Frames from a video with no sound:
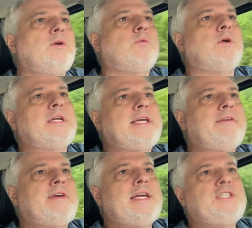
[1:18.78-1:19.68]
Want to
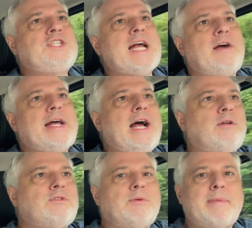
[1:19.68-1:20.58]
give a shout
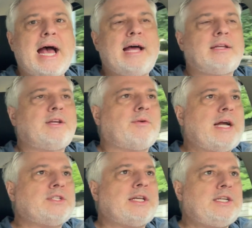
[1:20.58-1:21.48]
out to Matt.
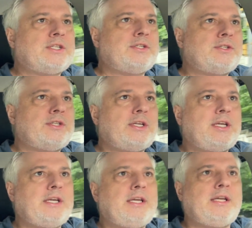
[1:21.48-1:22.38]
Congratulations.
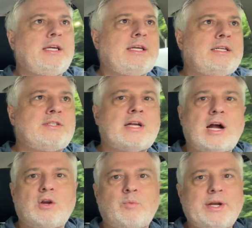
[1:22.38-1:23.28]
He is
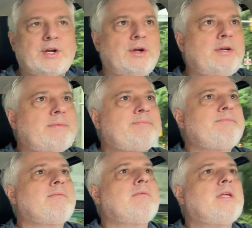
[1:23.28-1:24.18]
our winner
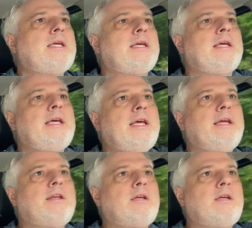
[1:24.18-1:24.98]
in